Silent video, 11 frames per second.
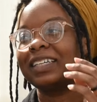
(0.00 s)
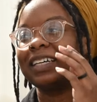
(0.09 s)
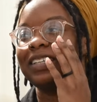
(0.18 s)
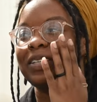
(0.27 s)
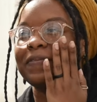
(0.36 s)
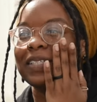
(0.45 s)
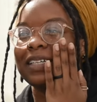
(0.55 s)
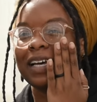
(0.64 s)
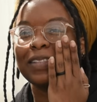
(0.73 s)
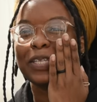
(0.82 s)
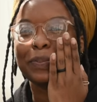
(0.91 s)
And I'd love to
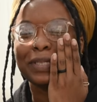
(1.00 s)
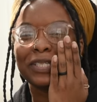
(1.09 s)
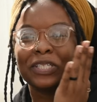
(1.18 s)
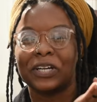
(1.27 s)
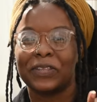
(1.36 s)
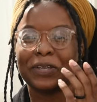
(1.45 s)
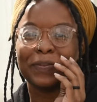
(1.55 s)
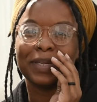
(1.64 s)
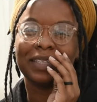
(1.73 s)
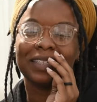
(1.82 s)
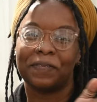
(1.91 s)
cut them and share them
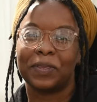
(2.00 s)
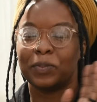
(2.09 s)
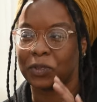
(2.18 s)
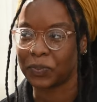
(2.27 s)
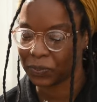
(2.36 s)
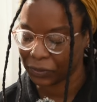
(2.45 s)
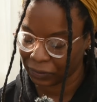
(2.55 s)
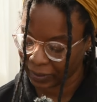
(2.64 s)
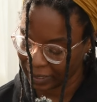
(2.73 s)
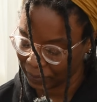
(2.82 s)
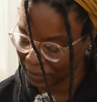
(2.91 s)
and give them to people
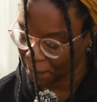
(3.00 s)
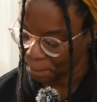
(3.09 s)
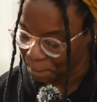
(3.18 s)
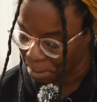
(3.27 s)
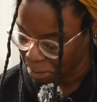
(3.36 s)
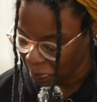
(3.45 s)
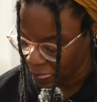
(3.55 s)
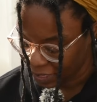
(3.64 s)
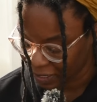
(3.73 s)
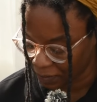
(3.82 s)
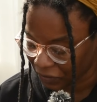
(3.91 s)
around me,
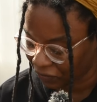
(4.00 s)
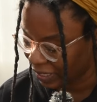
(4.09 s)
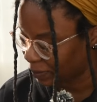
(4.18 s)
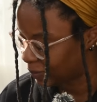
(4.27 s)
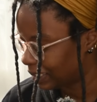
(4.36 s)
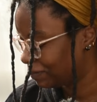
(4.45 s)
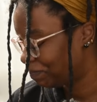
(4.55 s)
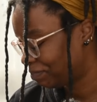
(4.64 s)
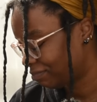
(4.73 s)
give them to family.